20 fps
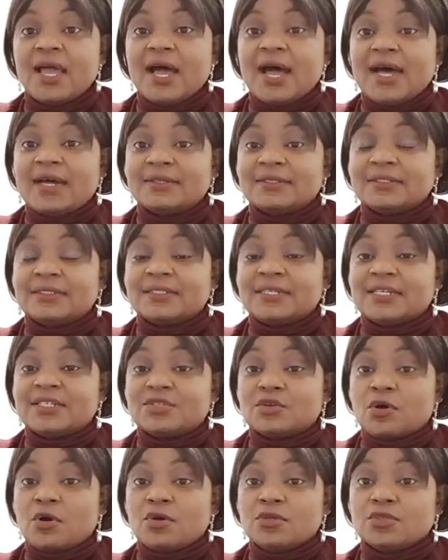And
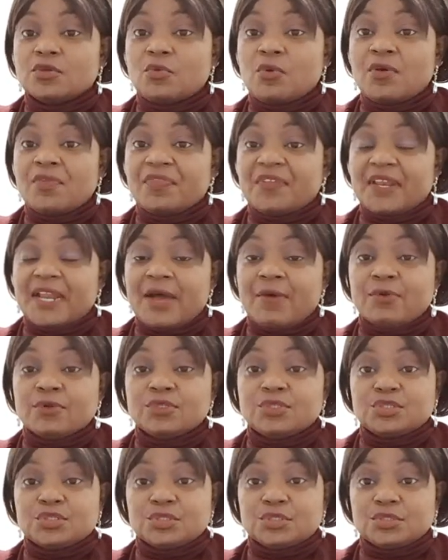there's also one thing I
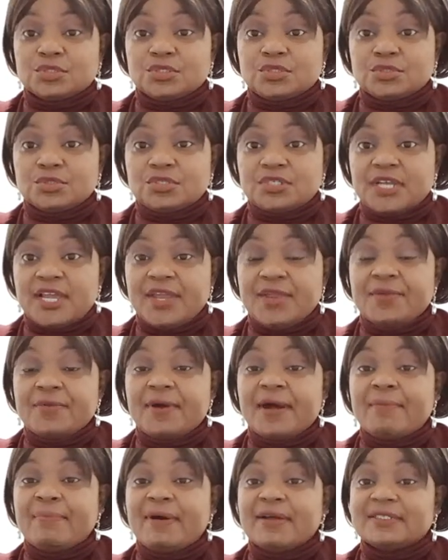want to tell
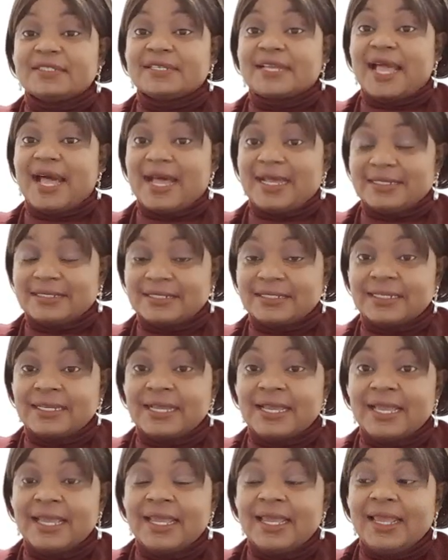you about CAS.
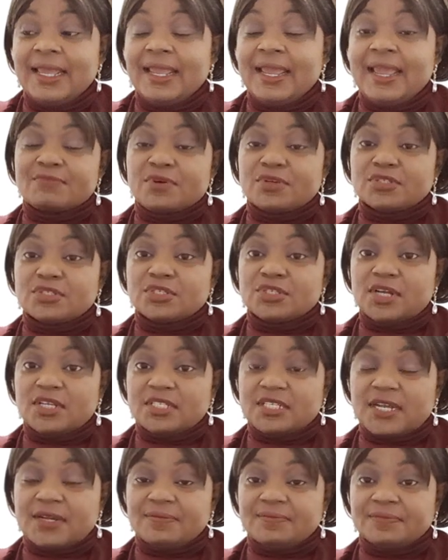It must
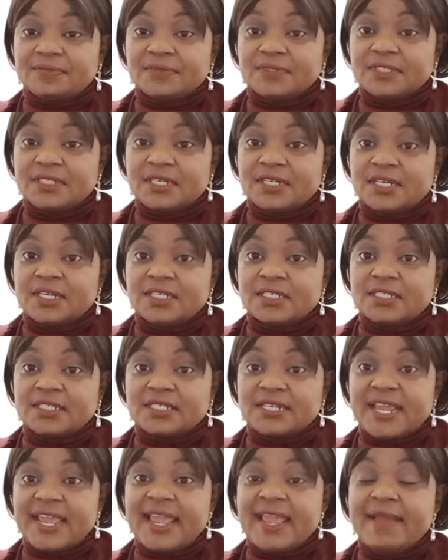not
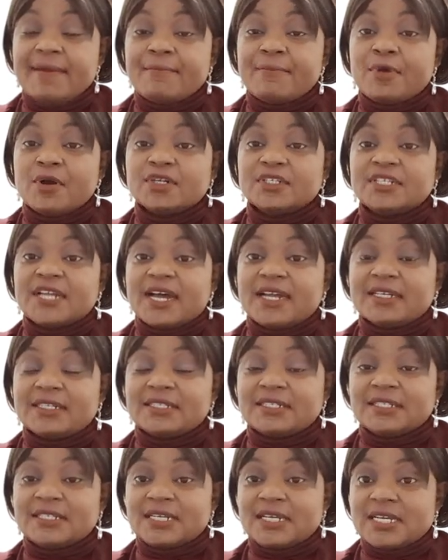stay more
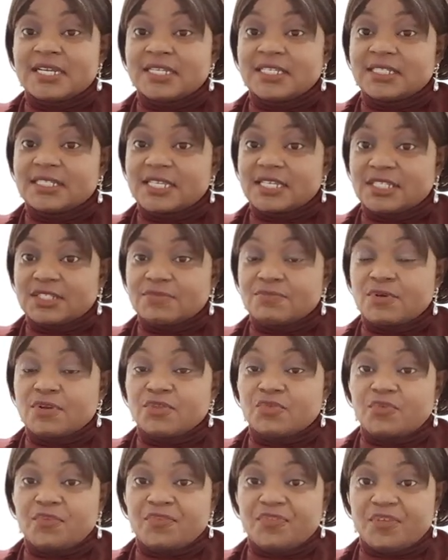than 6
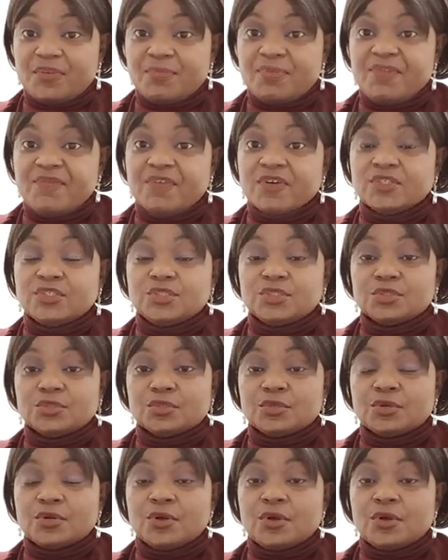months with you before you